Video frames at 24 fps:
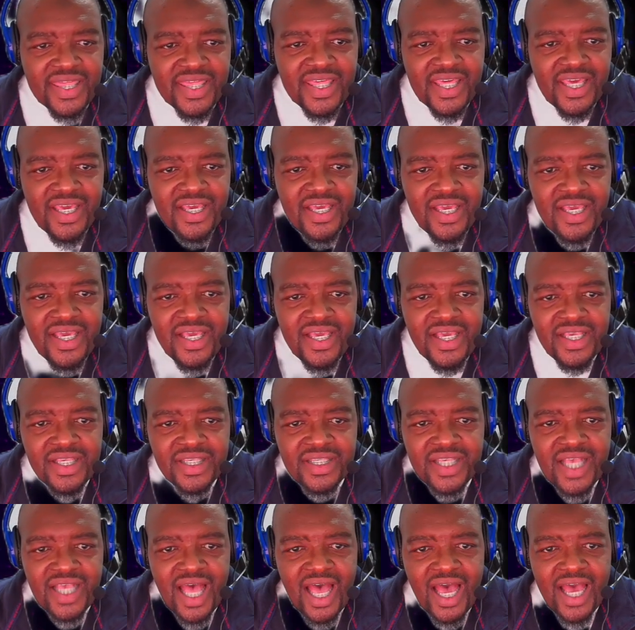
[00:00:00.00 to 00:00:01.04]

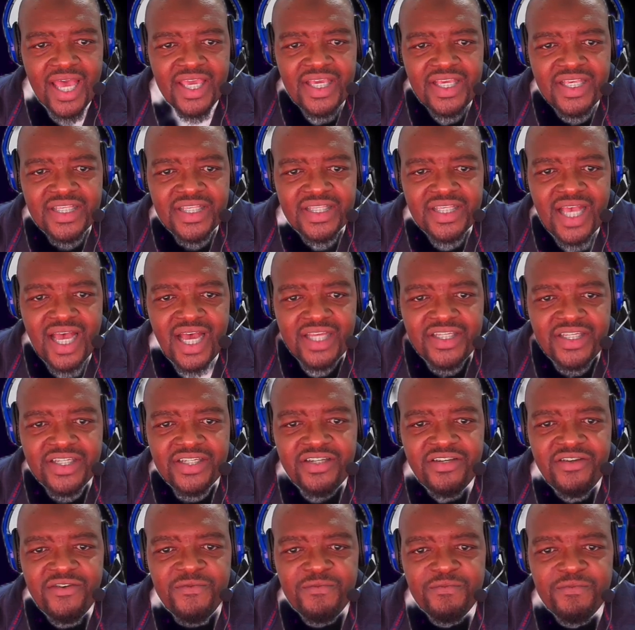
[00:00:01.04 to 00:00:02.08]
these are his
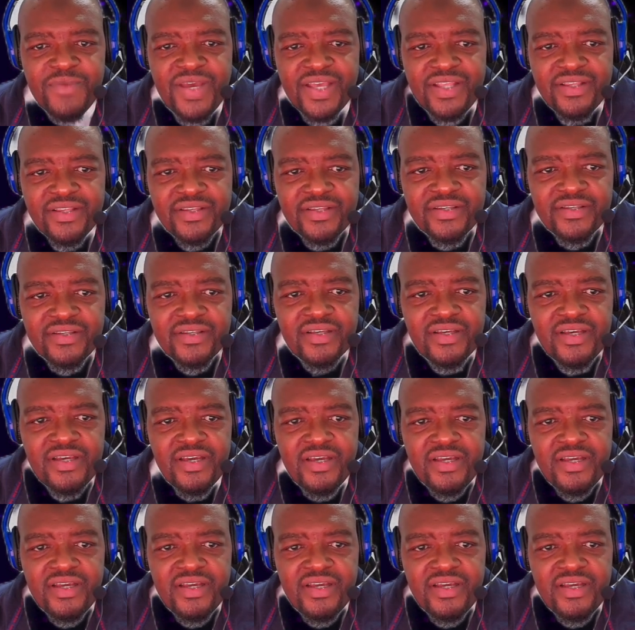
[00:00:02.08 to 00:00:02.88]
achievements.